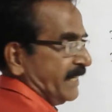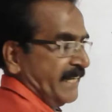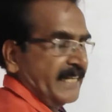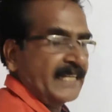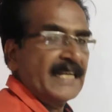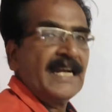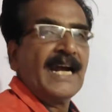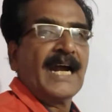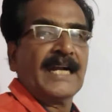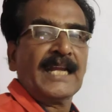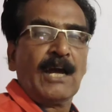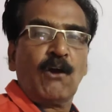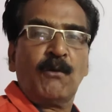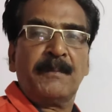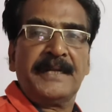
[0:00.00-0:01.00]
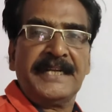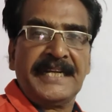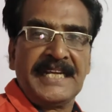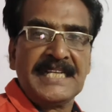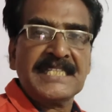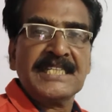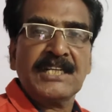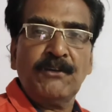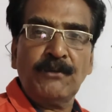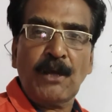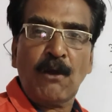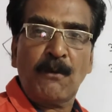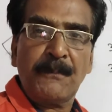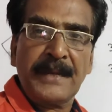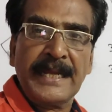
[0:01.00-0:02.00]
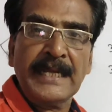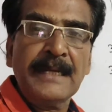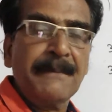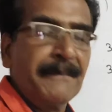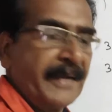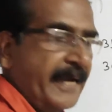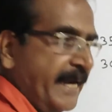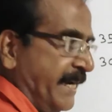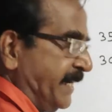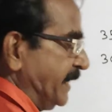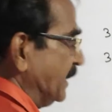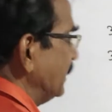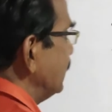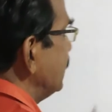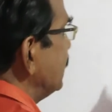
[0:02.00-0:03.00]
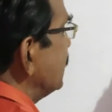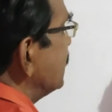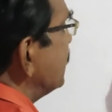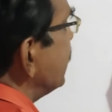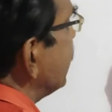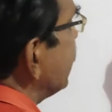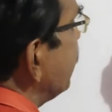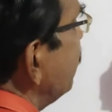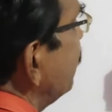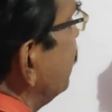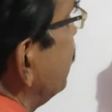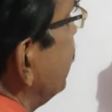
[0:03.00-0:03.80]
take and how many days you would have been behind? See,